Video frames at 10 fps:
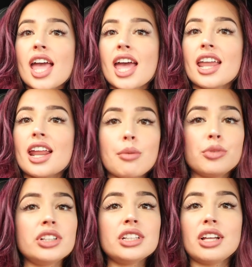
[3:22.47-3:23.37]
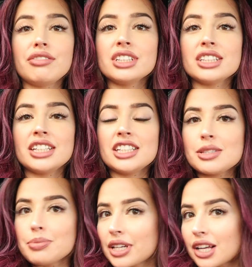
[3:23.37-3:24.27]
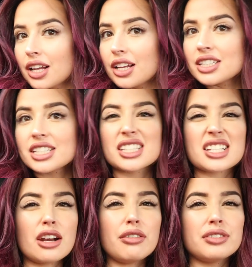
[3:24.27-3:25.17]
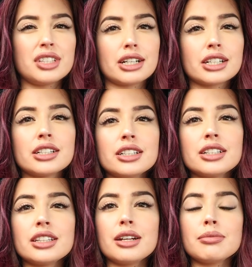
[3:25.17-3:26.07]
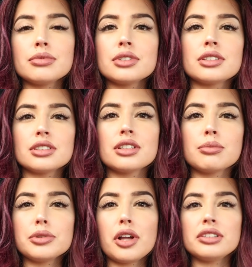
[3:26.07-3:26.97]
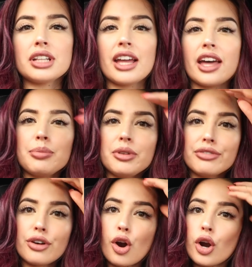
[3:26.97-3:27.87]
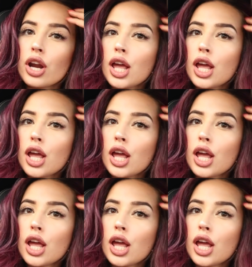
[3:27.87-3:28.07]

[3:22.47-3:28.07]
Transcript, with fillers: and I'm really loving this because it's kind of darker than the blonde I had before,